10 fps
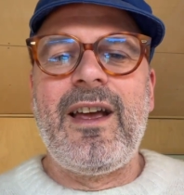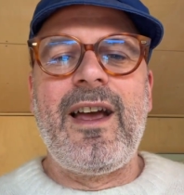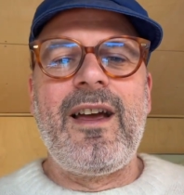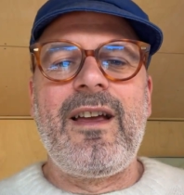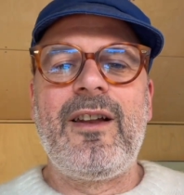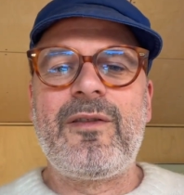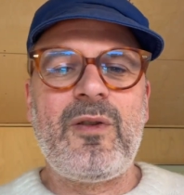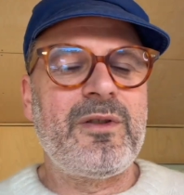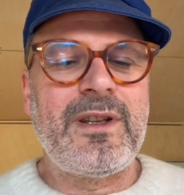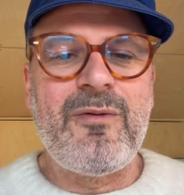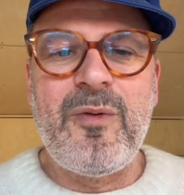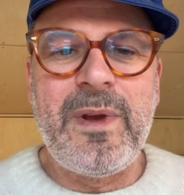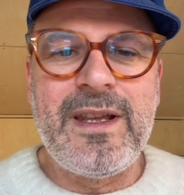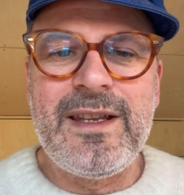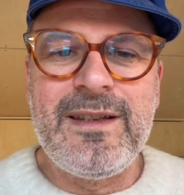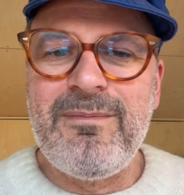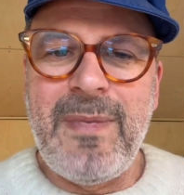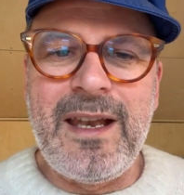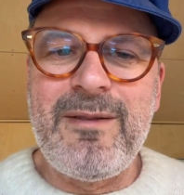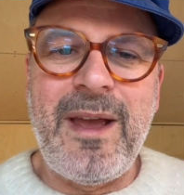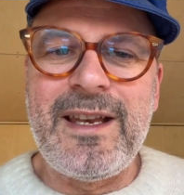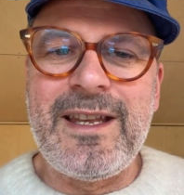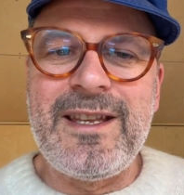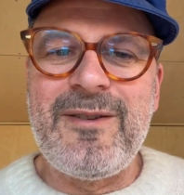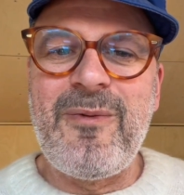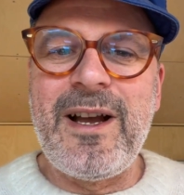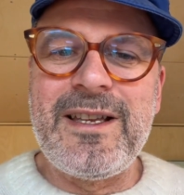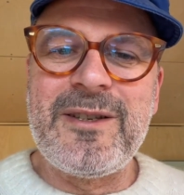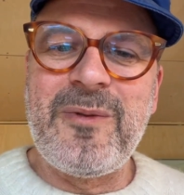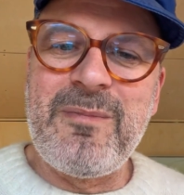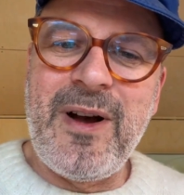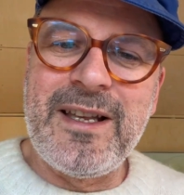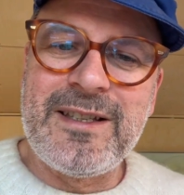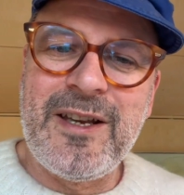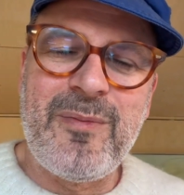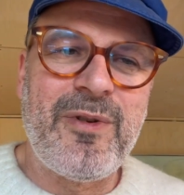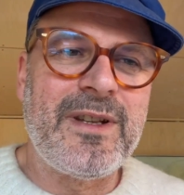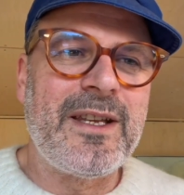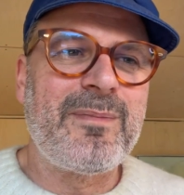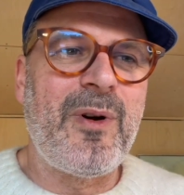And of course, there will be many, many ways that we might interpret this.